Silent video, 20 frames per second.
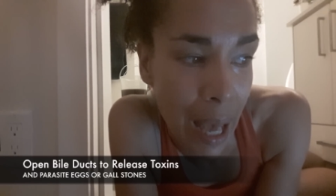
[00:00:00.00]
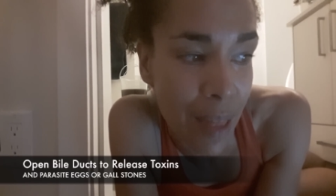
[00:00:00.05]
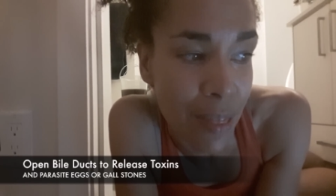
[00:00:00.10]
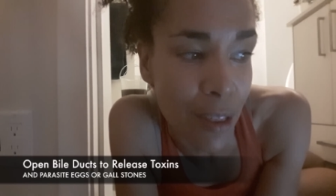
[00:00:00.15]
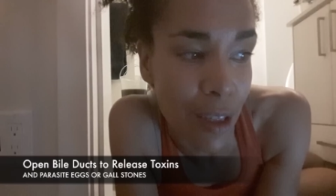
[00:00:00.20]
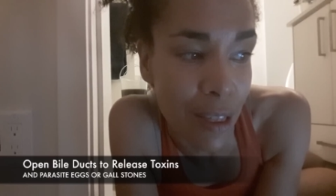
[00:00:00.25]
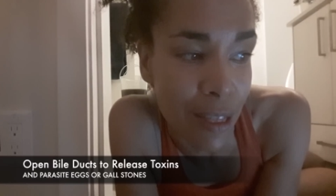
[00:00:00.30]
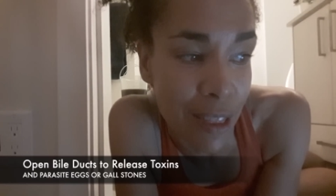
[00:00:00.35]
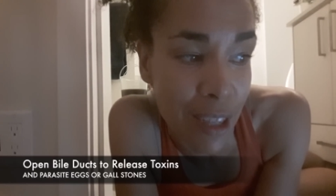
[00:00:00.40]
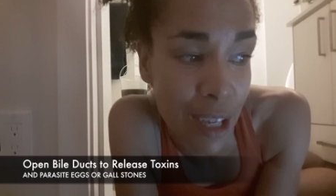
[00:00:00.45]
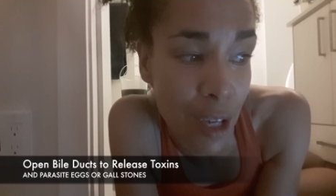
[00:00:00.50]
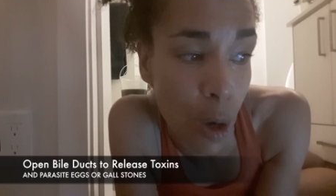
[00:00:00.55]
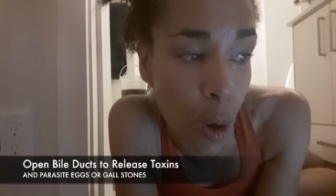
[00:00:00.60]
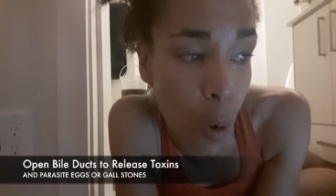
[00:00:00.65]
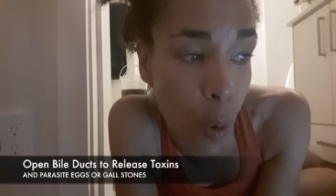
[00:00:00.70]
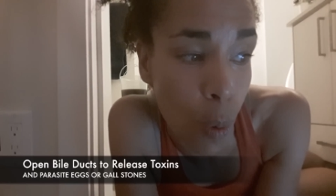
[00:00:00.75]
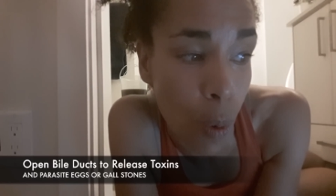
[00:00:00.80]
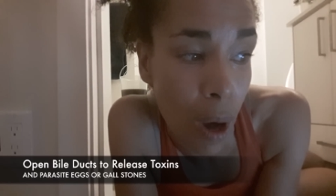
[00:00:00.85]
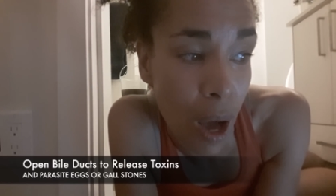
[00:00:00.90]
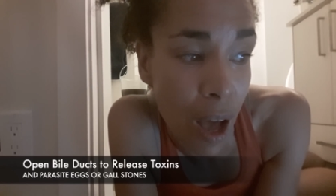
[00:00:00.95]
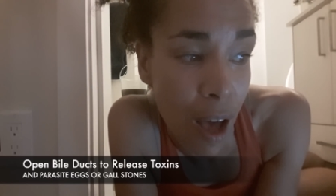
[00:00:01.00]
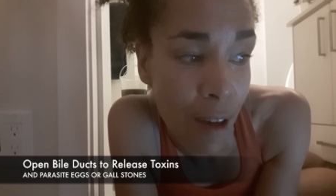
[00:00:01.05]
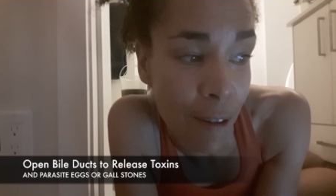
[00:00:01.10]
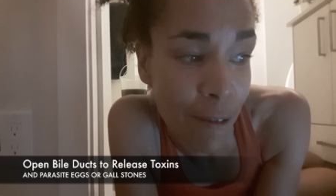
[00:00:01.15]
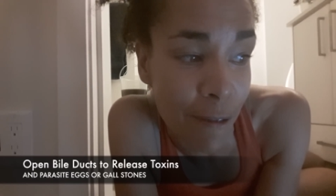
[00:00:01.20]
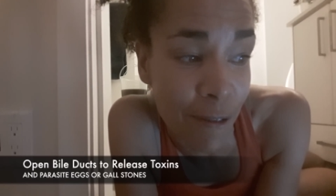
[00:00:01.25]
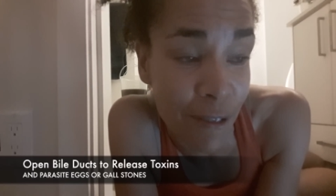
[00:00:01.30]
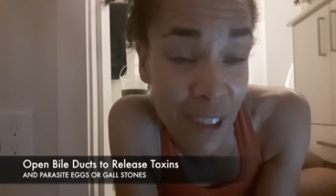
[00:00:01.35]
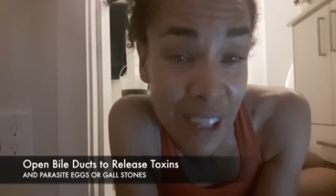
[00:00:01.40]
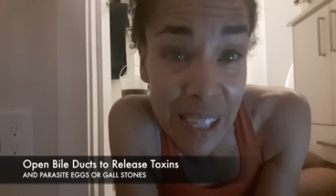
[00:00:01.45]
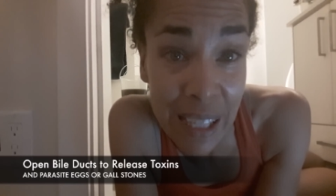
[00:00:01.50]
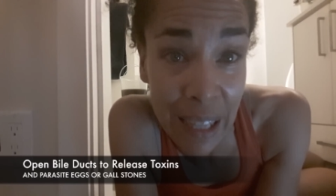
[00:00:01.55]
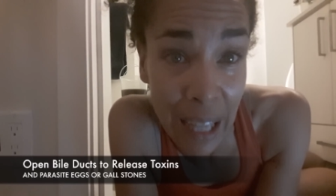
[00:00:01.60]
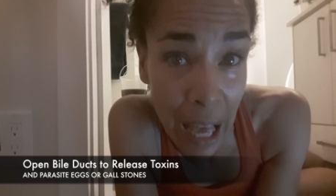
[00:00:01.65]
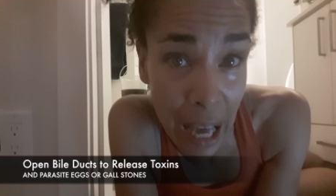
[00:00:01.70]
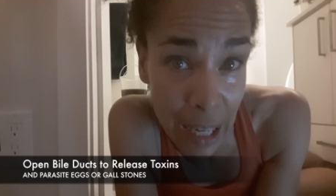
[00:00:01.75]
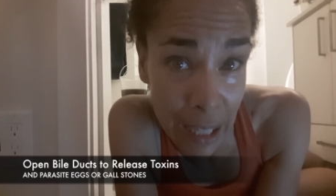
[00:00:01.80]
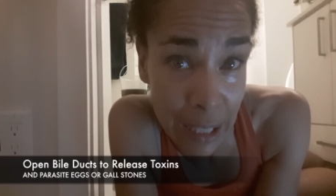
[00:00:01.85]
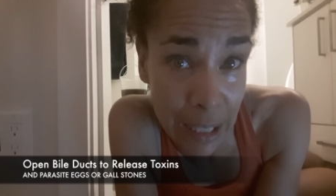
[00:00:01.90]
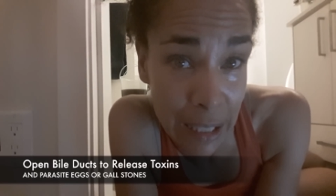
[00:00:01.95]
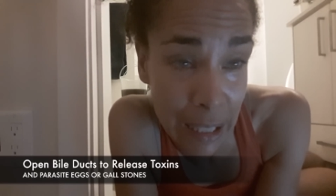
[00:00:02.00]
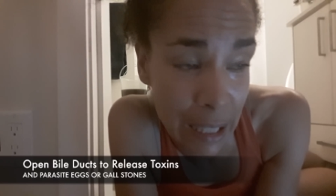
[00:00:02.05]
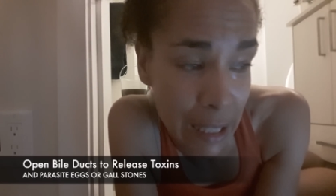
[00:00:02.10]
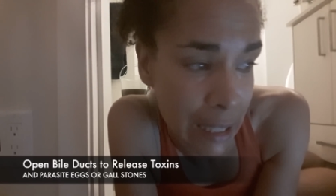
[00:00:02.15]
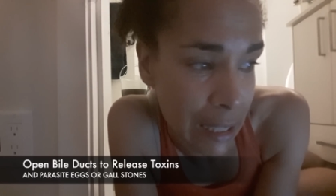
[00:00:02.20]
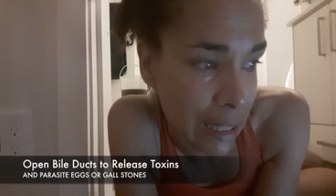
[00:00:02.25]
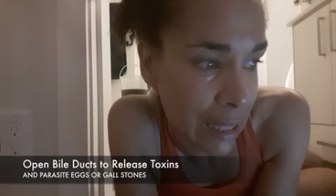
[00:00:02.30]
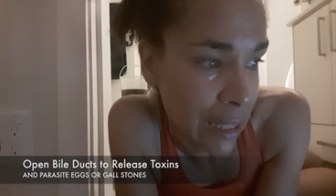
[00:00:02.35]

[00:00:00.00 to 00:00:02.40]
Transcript: and the theophylline